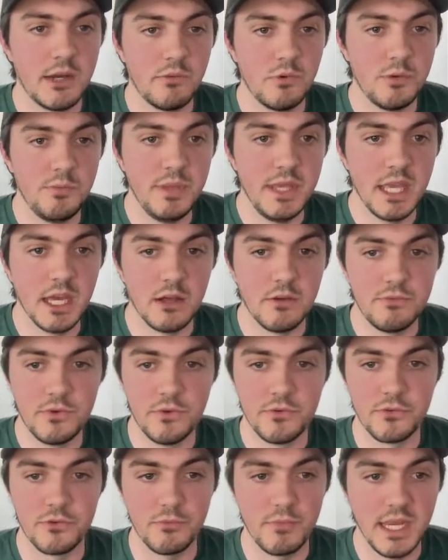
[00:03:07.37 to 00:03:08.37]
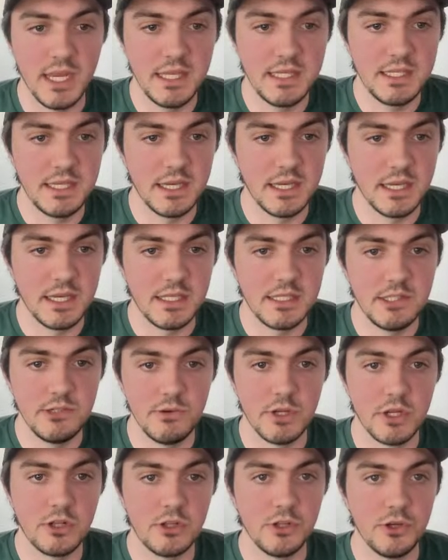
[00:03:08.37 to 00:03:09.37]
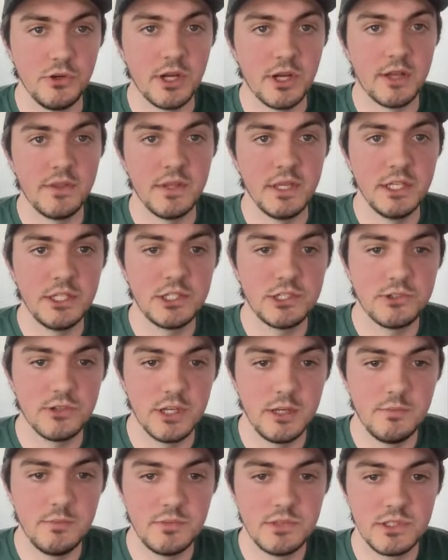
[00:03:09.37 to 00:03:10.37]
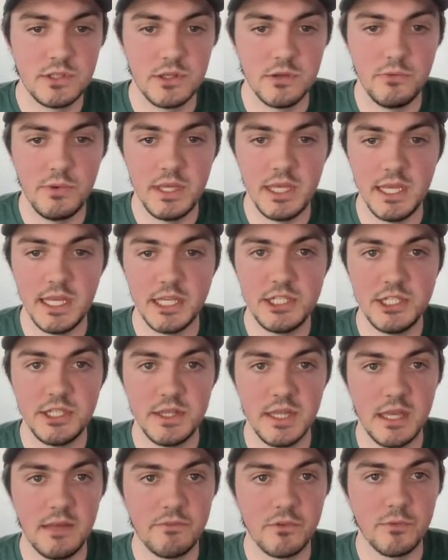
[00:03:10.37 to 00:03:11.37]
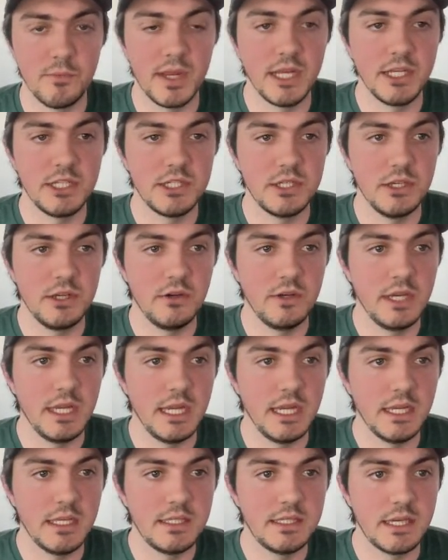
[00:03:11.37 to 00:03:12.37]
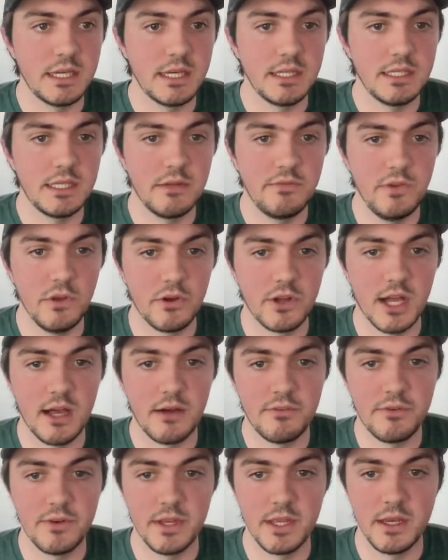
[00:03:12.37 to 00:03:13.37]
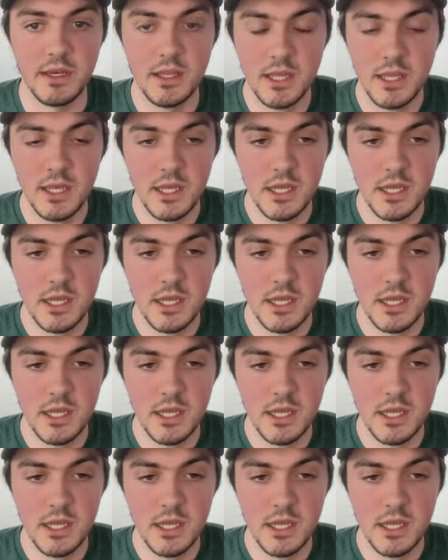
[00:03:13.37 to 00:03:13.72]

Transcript: would be helpful for me to include on these streams so that we can get you the information you need to feel confident